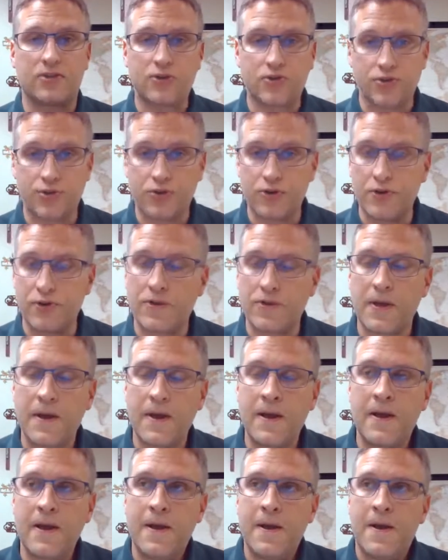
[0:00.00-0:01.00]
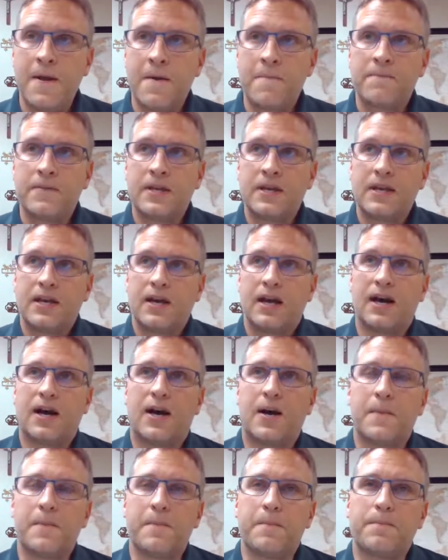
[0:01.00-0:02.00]
truth,
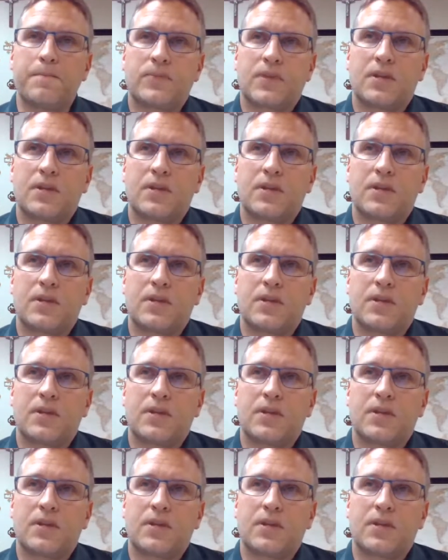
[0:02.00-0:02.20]
um,